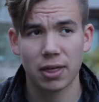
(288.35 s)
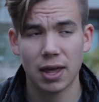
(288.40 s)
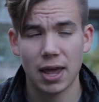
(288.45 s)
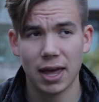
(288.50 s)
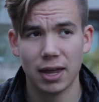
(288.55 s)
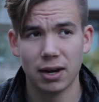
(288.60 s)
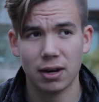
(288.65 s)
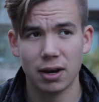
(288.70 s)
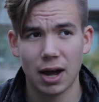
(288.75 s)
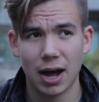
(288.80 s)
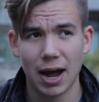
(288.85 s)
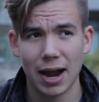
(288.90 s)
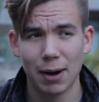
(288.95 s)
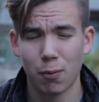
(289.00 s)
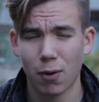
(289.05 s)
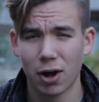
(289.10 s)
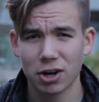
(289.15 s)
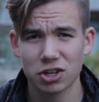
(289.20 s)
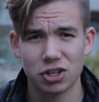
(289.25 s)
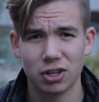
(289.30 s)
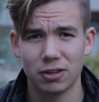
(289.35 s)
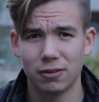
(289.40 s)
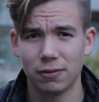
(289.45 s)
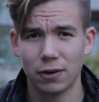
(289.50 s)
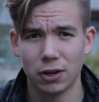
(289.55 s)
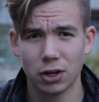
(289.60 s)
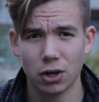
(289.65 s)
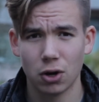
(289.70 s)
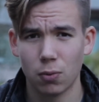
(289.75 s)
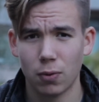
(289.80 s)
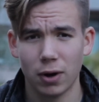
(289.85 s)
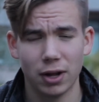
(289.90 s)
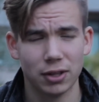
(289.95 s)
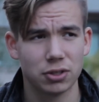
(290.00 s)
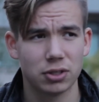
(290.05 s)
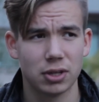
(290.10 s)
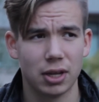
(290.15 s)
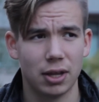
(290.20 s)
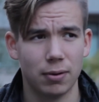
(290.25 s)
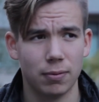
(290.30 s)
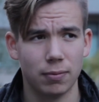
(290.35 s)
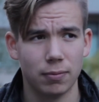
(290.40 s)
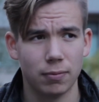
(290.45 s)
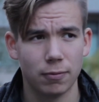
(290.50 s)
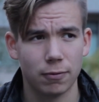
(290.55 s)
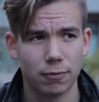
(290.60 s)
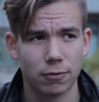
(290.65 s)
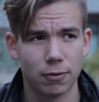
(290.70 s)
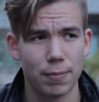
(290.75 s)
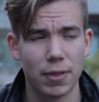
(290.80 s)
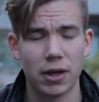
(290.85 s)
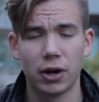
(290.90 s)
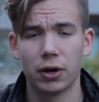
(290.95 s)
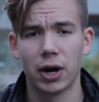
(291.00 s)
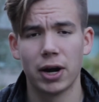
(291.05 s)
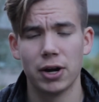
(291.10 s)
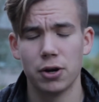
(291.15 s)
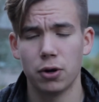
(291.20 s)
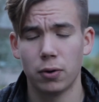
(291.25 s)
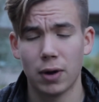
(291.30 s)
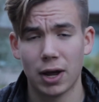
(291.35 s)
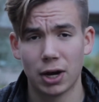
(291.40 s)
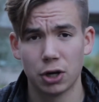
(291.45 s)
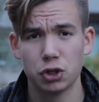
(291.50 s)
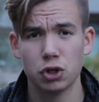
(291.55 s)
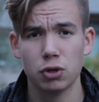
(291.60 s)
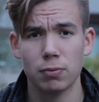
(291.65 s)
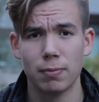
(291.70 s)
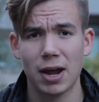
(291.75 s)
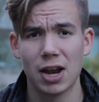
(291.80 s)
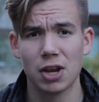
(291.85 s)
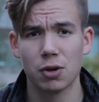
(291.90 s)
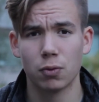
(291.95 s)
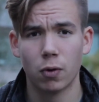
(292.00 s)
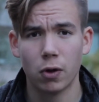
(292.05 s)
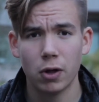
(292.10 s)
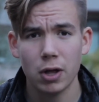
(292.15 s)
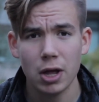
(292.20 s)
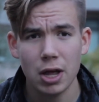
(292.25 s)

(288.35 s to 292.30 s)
and I watched his video once, and from there I knew how to shoot manual.